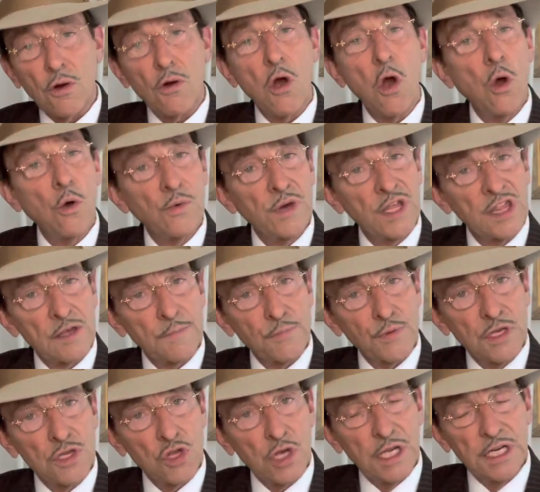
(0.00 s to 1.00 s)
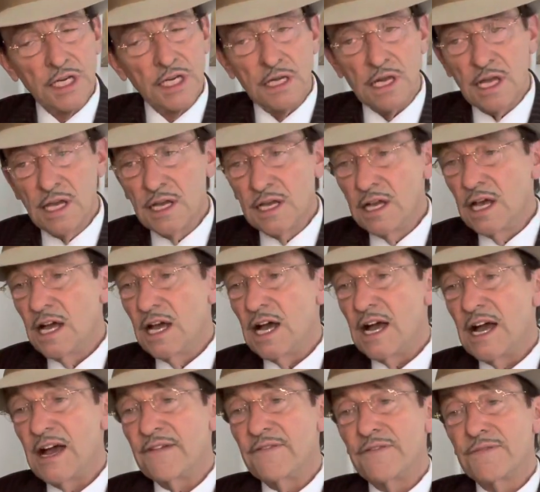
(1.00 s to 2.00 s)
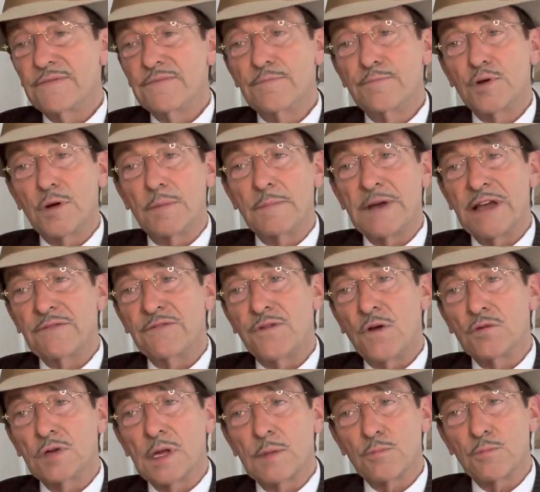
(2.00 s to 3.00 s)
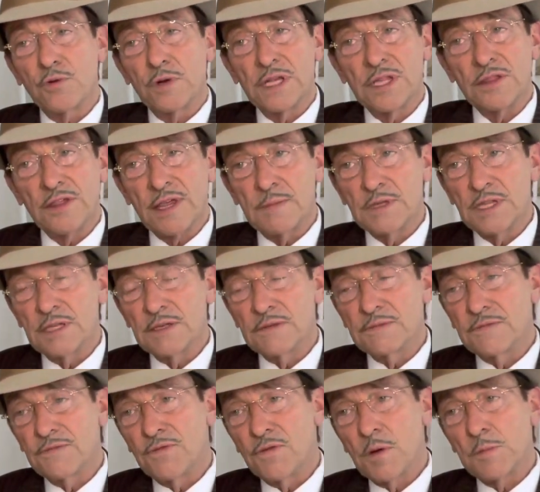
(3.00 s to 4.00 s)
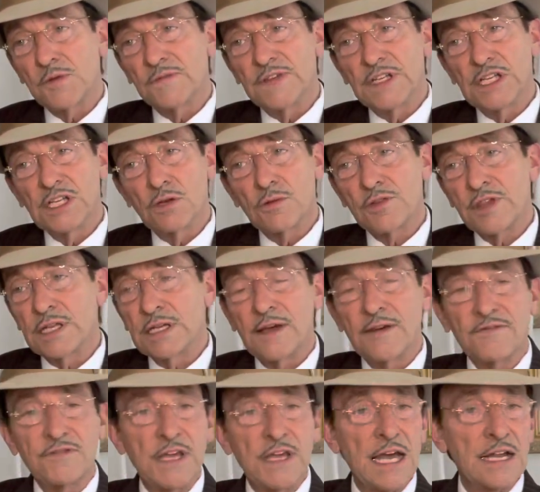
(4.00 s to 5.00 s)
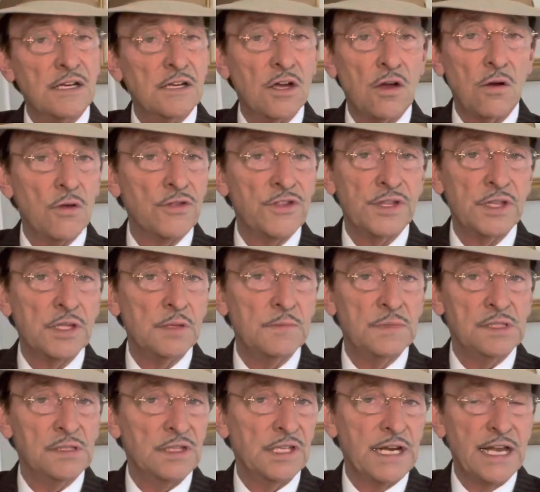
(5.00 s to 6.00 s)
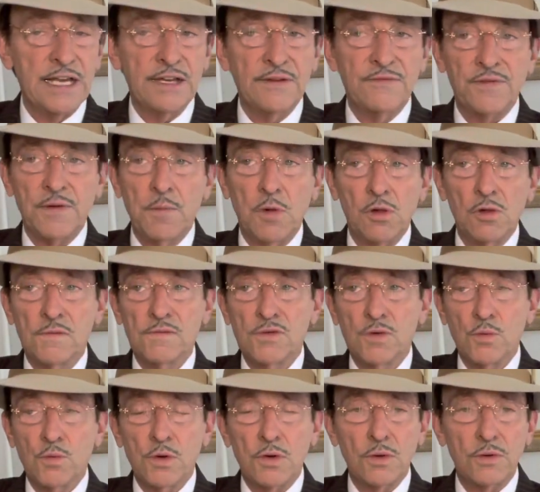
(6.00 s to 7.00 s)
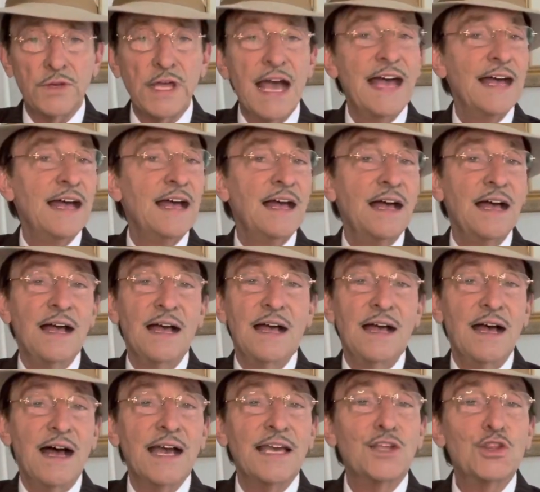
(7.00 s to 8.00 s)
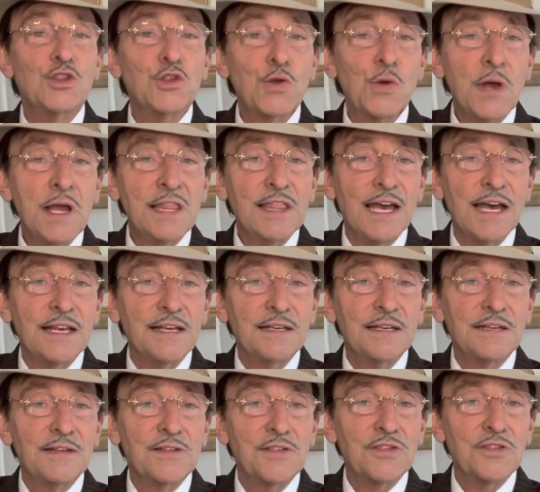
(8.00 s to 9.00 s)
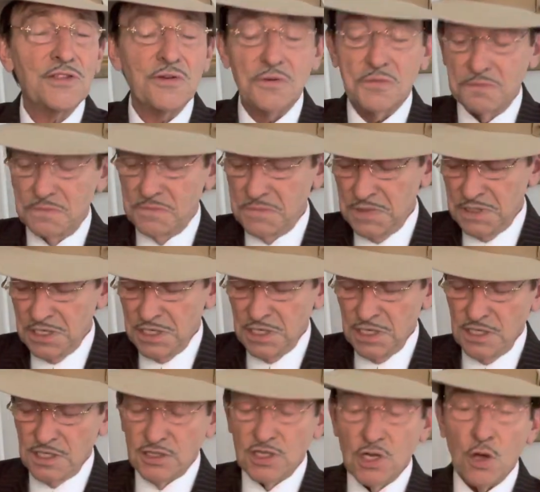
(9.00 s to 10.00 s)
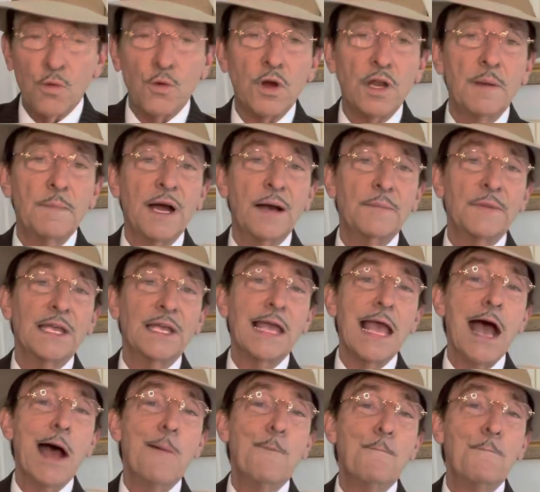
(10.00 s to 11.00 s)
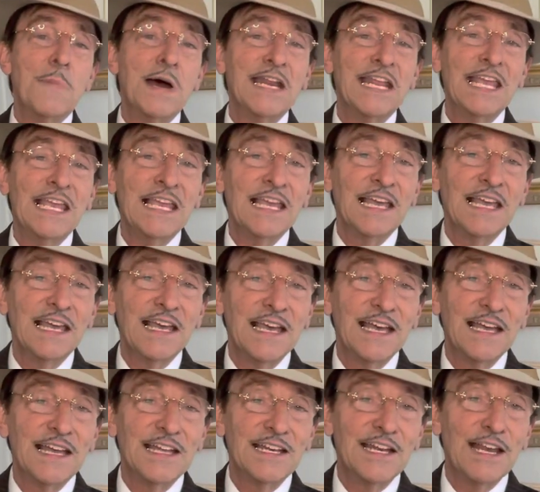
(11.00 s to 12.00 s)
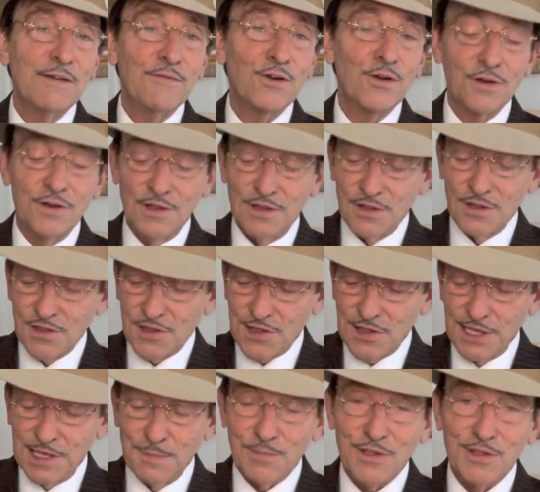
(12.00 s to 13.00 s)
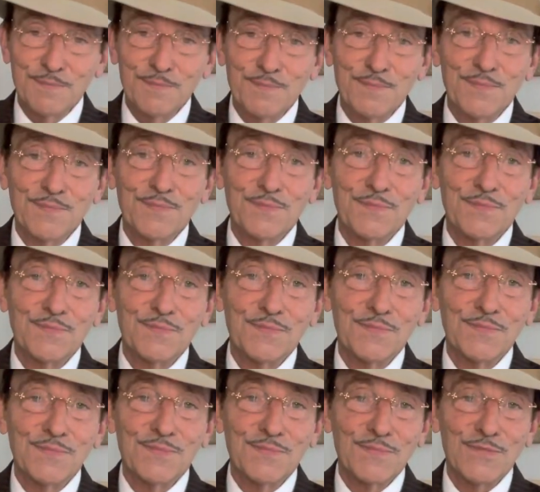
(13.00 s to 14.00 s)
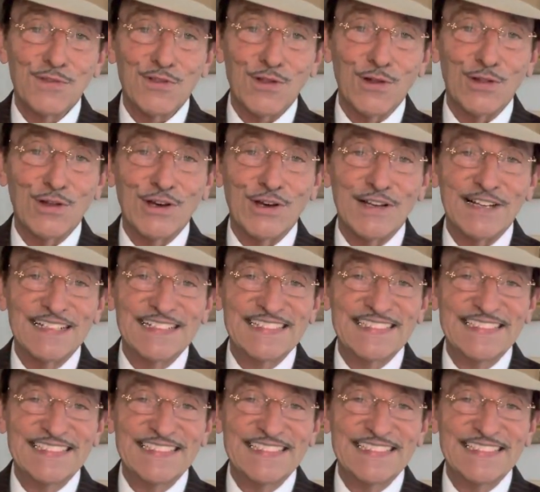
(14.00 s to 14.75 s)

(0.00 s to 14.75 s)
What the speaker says: always appreciated. I've put my phone number in some of the former videos, and I've gotten calls in the middle of the night from all over the world. I enjoy that. So don't worry about me. Money never sleeps. So long.